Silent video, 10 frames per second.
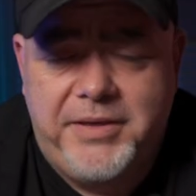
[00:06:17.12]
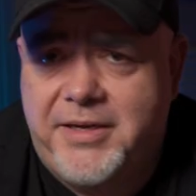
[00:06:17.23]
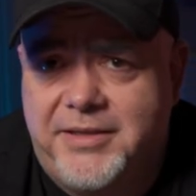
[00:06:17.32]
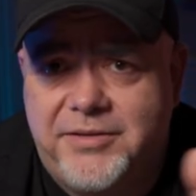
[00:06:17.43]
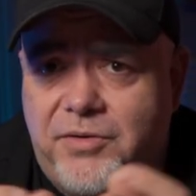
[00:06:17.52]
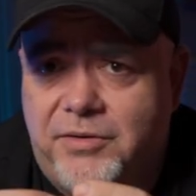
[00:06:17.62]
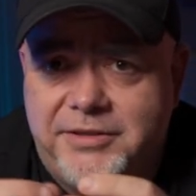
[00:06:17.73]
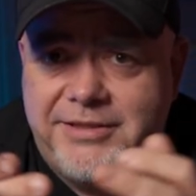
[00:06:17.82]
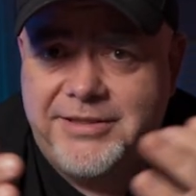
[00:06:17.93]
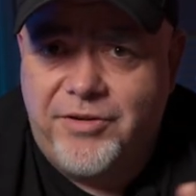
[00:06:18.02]
because of
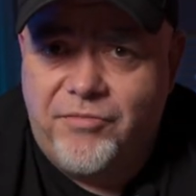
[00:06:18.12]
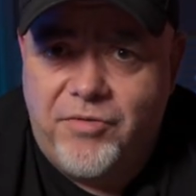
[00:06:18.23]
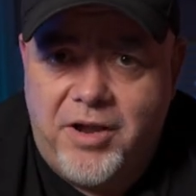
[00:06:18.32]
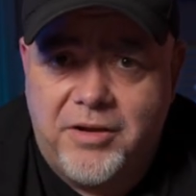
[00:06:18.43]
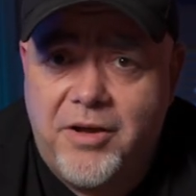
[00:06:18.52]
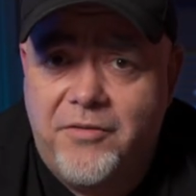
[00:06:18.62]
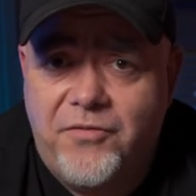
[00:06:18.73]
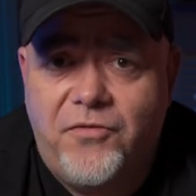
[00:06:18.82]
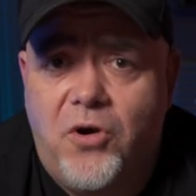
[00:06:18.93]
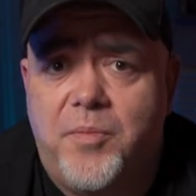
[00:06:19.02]
course it's in the wrong
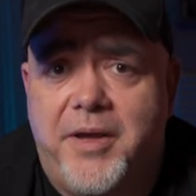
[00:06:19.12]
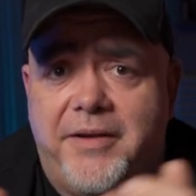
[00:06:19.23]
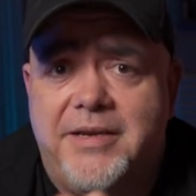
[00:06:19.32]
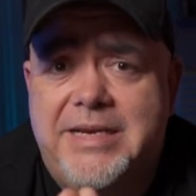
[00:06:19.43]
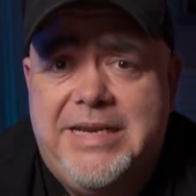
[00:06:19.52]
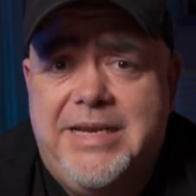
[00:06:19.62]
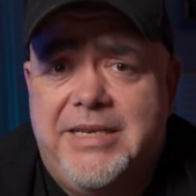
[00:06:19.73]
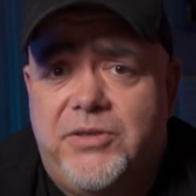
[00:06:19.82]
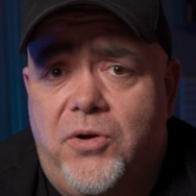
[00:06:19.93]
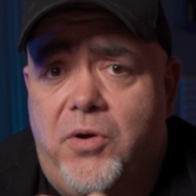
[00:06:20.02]
format.
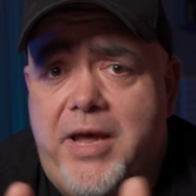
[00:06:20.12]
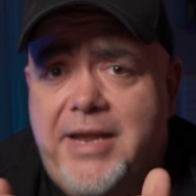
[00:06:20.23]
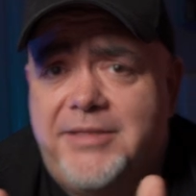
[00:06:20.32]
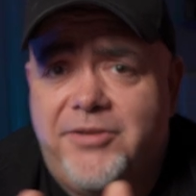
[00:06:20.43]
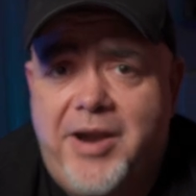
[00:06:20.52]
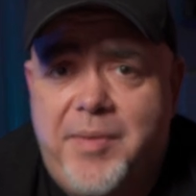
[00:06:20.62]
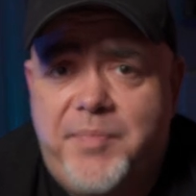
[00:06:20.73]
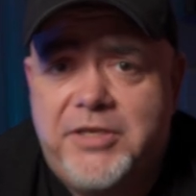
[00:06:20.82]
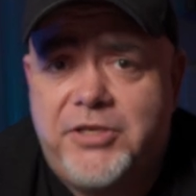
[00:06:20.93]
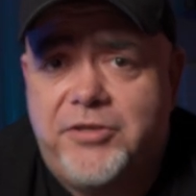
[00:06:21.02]
So Instagram
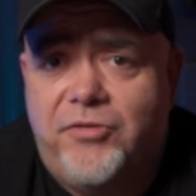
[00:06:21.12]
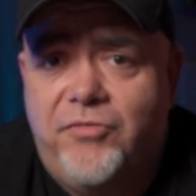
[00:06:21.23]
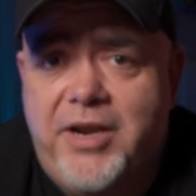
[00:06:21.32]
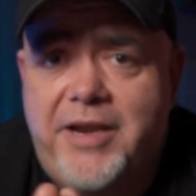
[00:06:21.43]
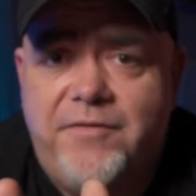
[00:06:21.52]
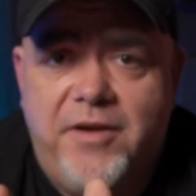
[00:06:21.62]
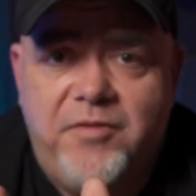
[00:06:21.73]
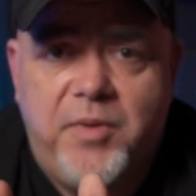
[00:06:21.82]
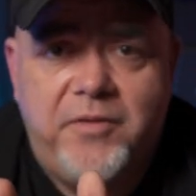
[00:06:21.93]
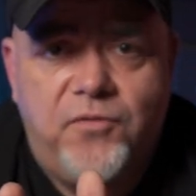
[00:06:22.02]
pictures are really
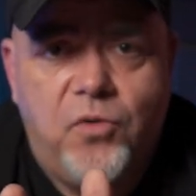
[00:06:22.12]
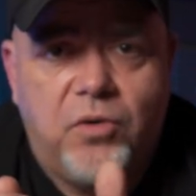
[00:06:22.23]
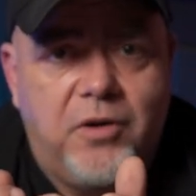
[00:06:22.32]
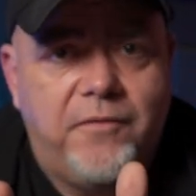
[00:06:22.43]
5x4 or